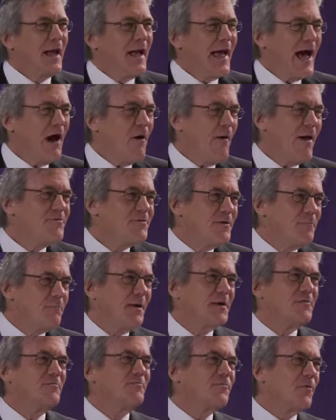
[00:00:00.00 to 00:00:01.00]
how has it
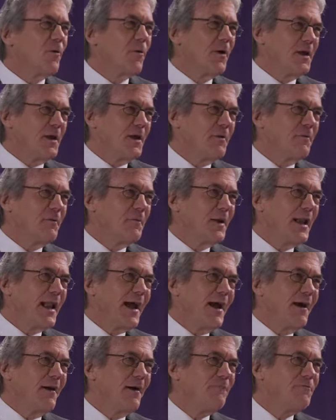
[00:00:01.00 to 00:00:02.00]
been for you? I mean,
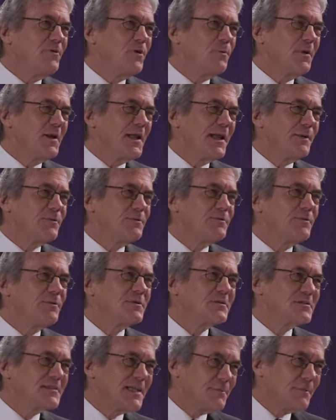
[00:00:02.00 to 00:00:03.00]
how have you been able to
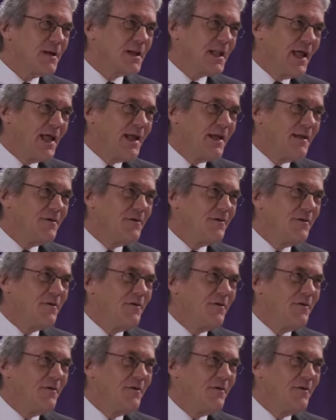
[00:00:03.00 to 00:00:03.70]
assimilate